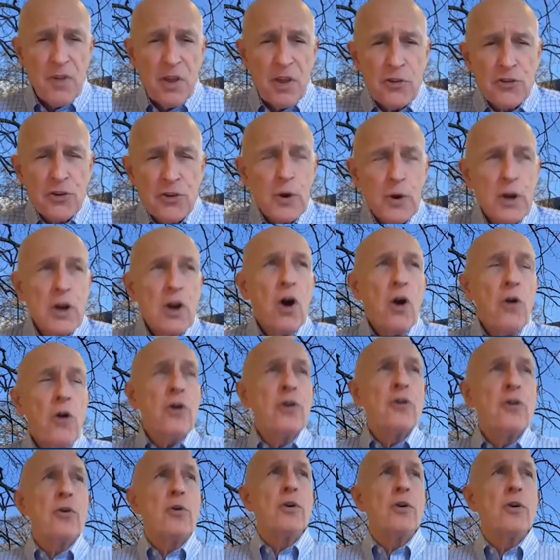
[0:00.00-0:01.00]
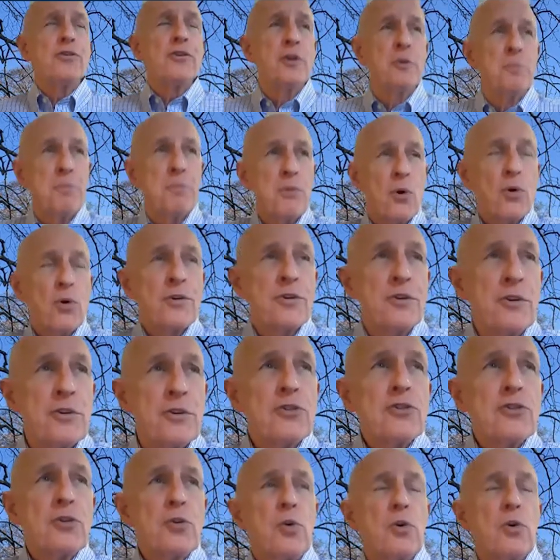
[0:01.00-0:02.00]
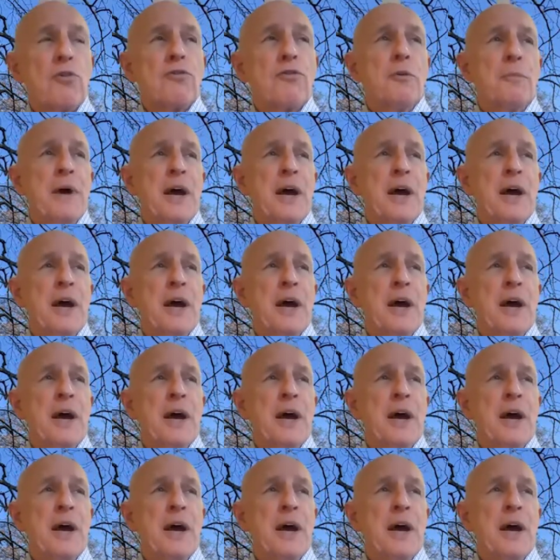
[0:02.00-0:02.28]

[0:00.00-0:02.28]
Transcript: So a corridor is an important tool for